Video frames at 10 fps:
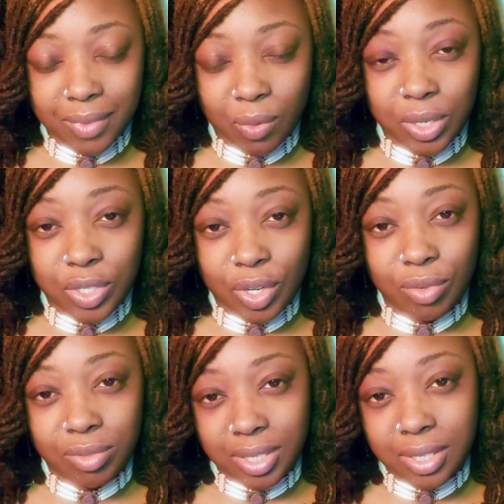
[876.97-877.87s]
We
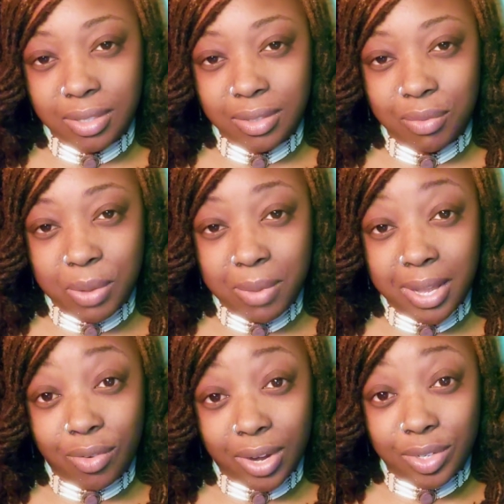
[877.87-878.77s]
chose it. We made
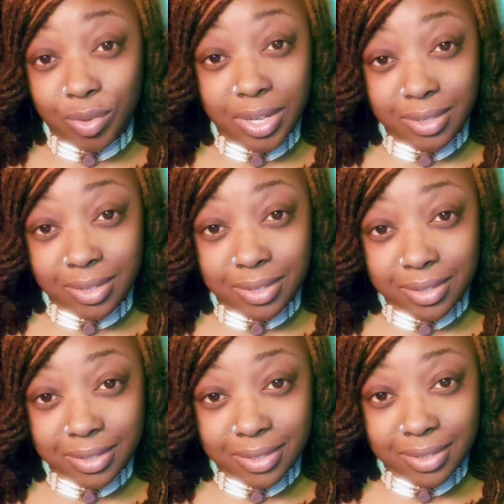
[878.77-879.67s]
great
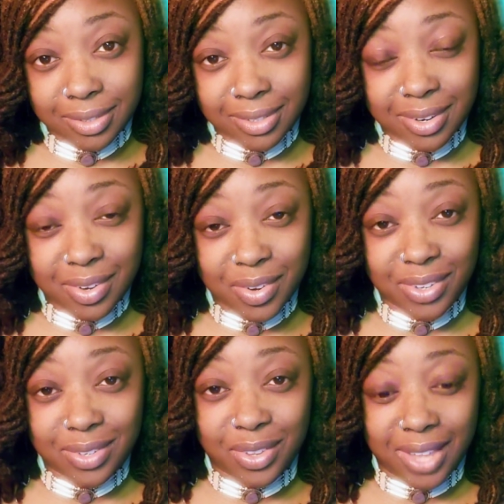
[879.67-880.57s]
choices
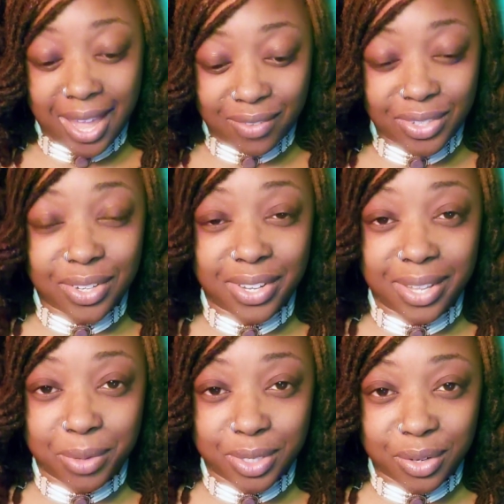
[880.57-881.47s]
on the avatar
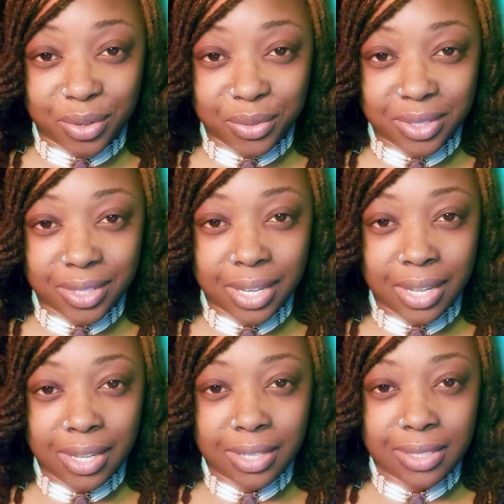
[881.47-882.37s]
that we chose
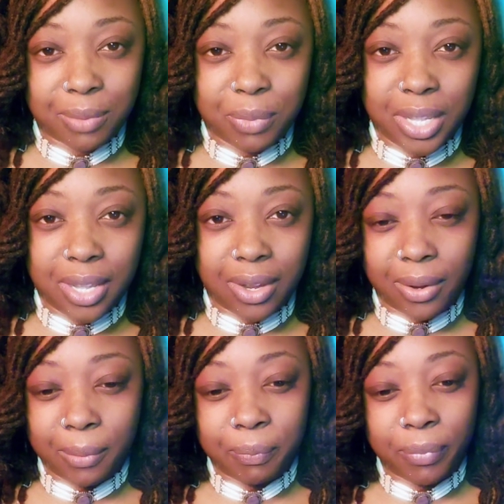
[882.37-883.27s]
to be
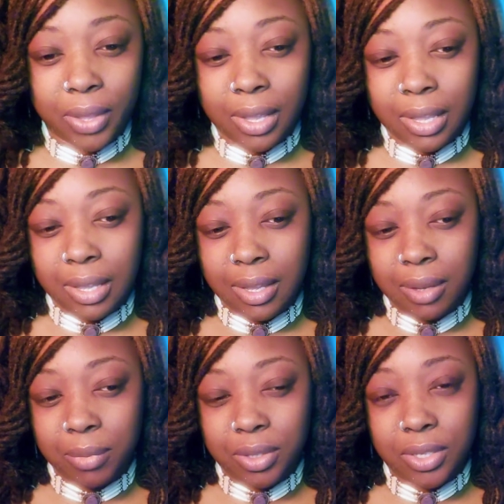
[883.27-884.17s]
here.
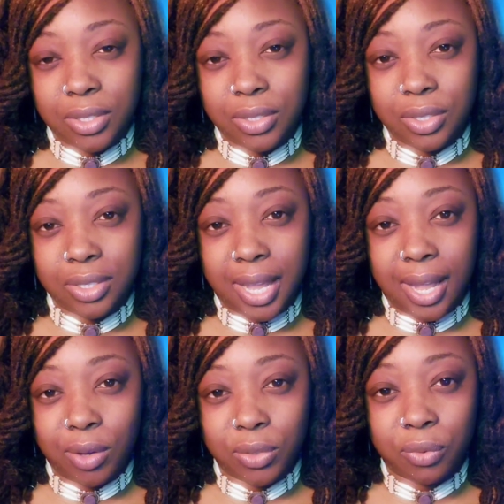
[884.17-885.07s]
But this is just a
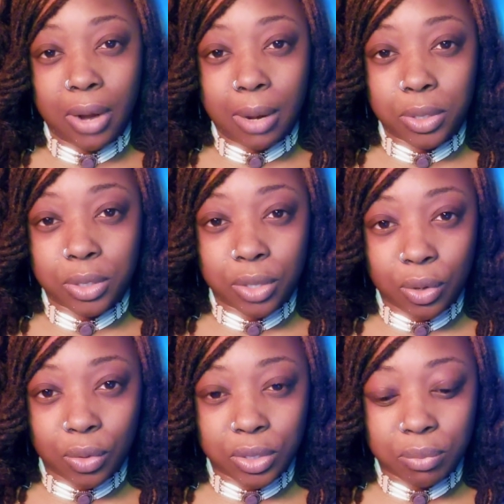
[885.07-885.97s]
house for our
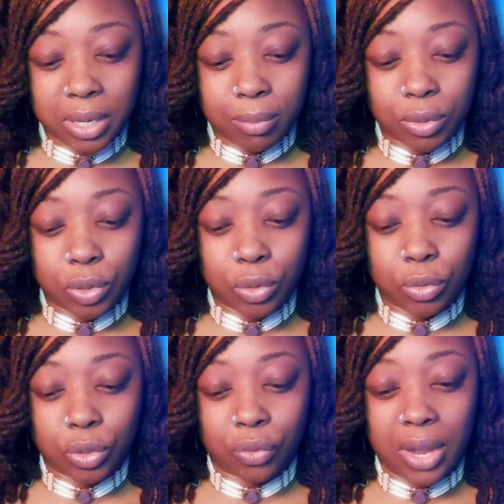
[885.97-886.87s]
soul to be able to
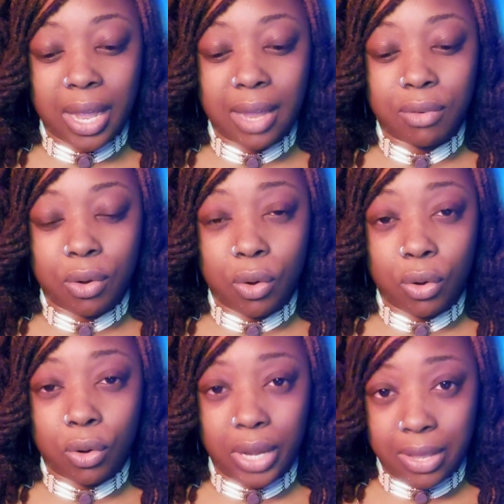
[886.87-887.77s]
survive
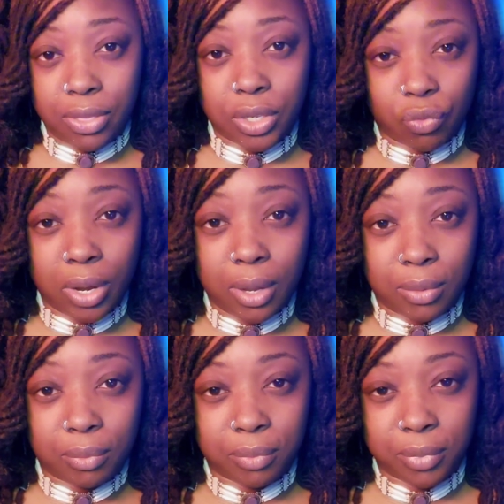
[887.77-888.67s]
in this
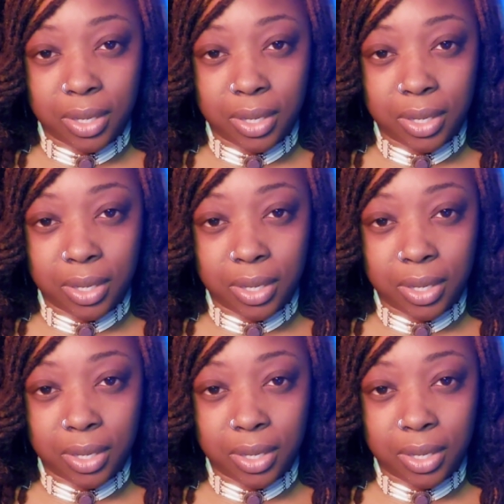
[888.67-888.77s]
realm.